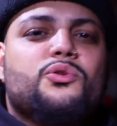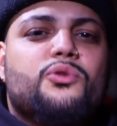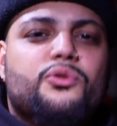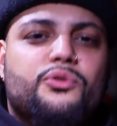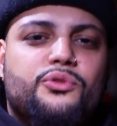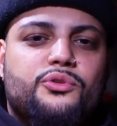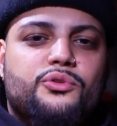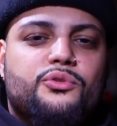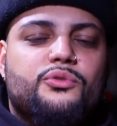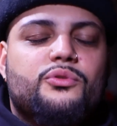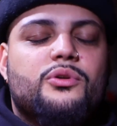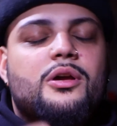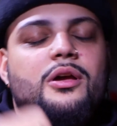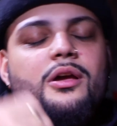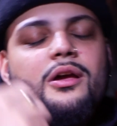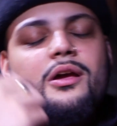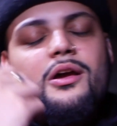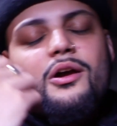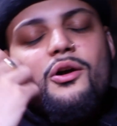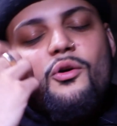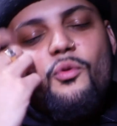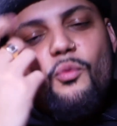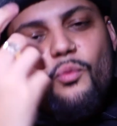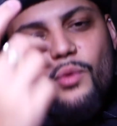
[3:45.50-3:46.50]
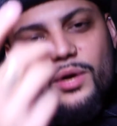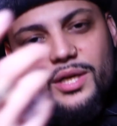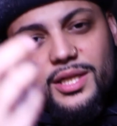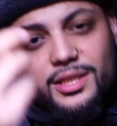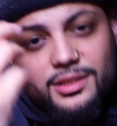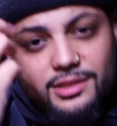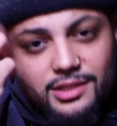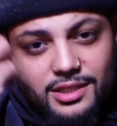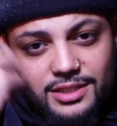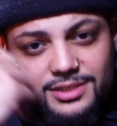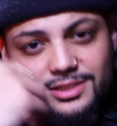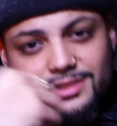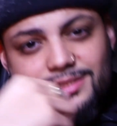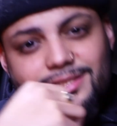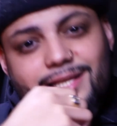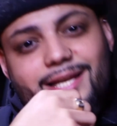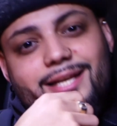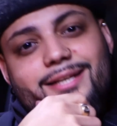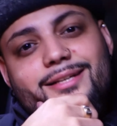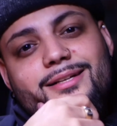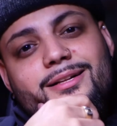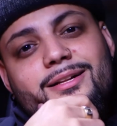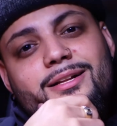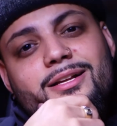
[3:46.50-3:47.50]
you what it looks
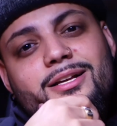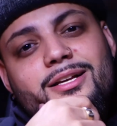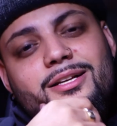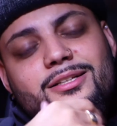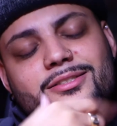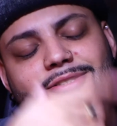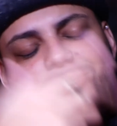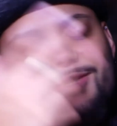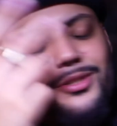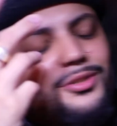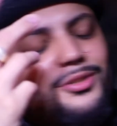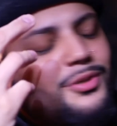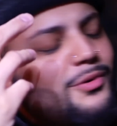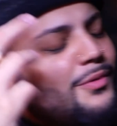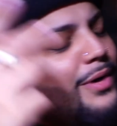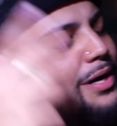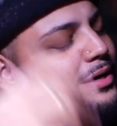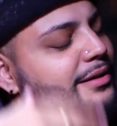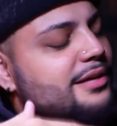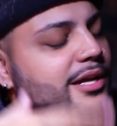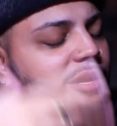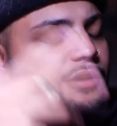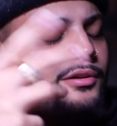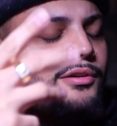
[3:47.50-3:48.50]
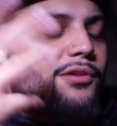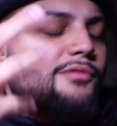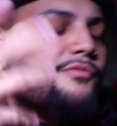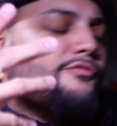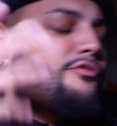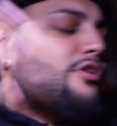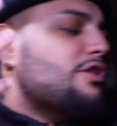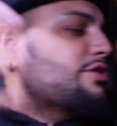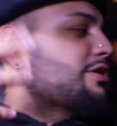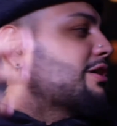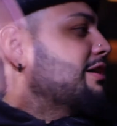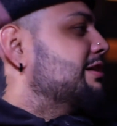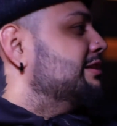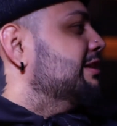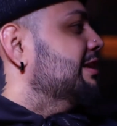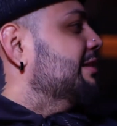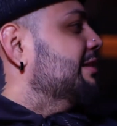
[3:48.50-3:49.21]
like? So you know what, yo, roll the clip.